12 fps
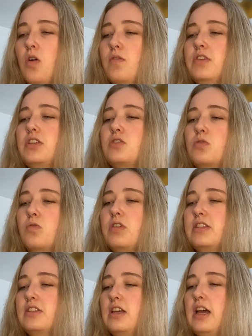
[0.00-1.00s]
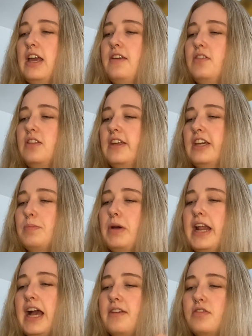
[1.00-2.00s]
of these stories, if you think about
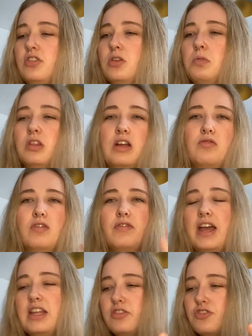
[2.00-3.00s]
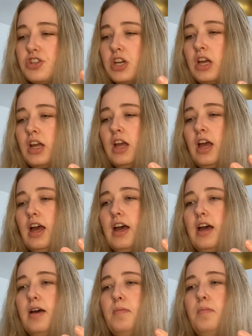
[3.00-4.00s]
it, have to do with like revenge,
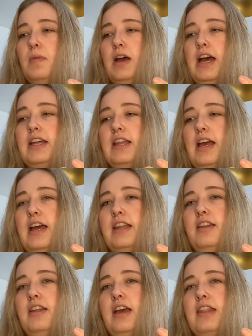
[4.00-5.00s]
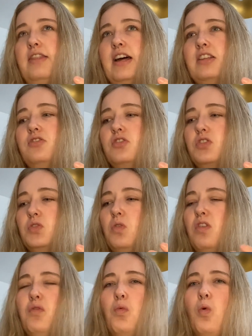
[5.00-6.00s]
and that's just
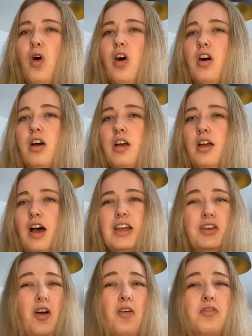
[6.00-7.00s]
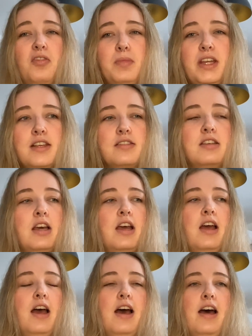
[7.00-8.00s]
sort of what I got from this.
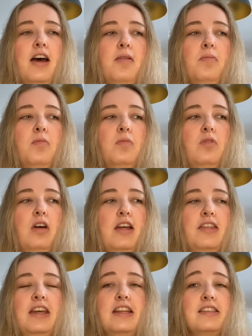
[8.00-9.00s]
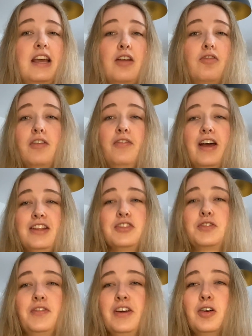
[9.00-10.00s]
I think it's like a
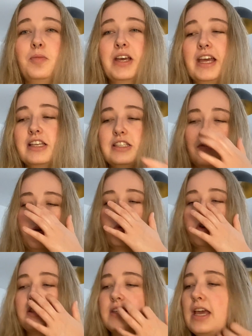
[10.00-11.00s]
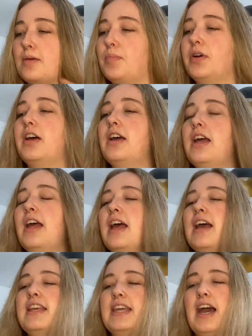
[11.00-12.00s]
revenge film, I guess, if you want to say. But
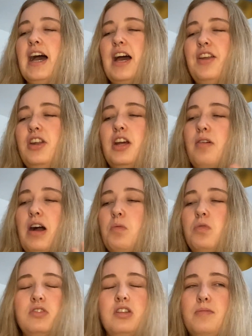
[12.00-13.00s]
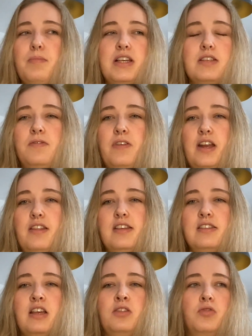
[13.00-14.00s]
yeah, I don't know, I wasn't a massive fan of
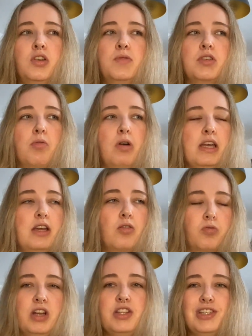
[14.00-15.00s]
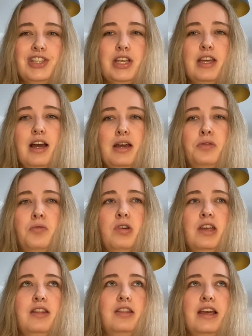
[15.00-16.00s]
this. I thought it was quite cringy. I thought
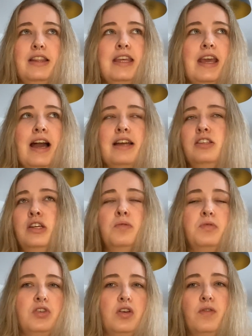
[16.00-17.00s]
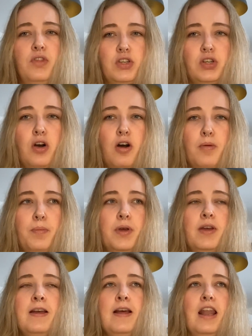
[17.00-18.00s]
it, like, the acting was over the top.
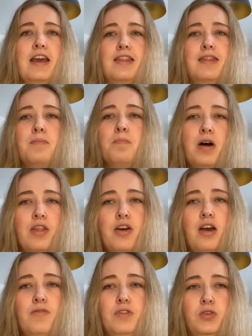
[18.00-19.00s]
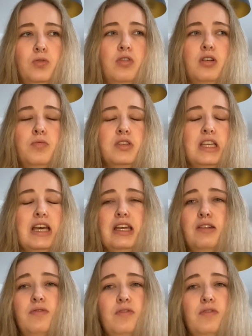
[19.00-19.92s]
Like the mother of the daughter was like